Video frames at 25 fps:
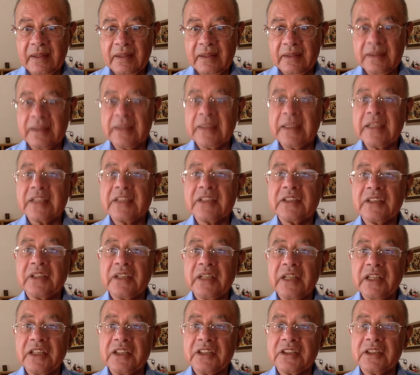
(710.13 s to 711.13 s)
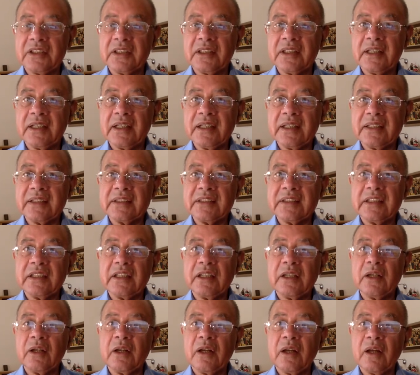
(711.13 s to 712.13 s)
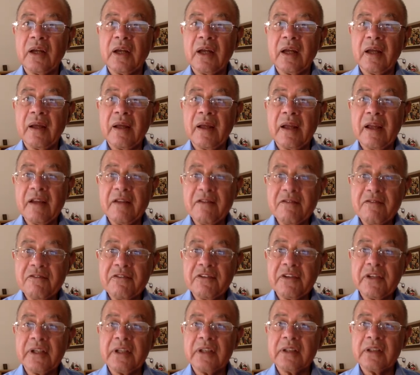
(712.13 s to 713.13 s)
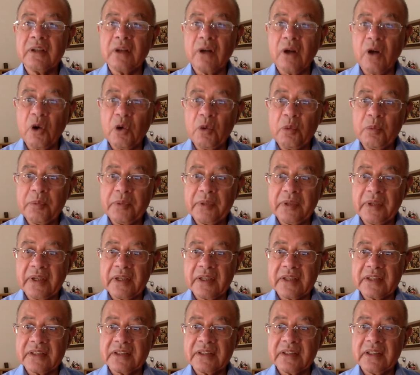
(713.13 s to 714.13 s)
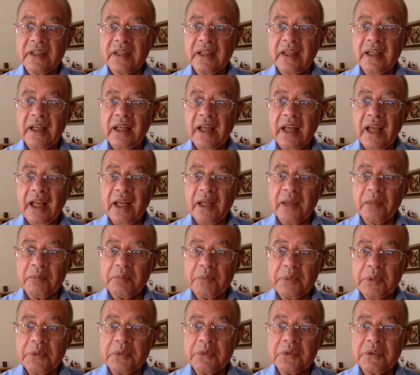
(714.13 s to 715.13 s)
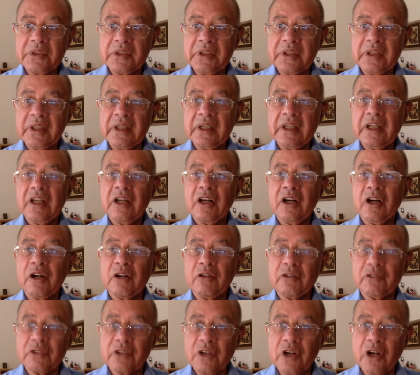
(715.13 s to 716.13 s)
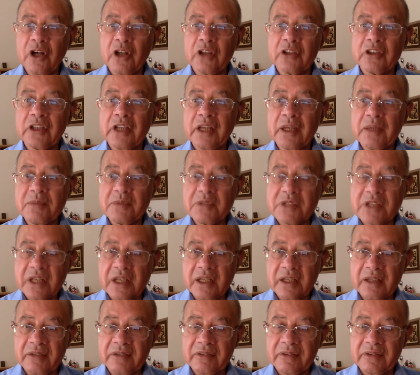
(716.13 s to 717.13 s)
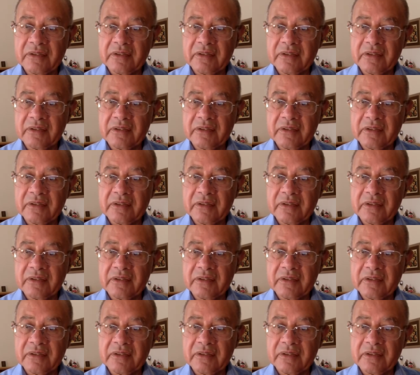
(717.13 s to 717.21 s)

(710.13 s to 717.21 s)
The destination is the infinite openness and beauty of God Himself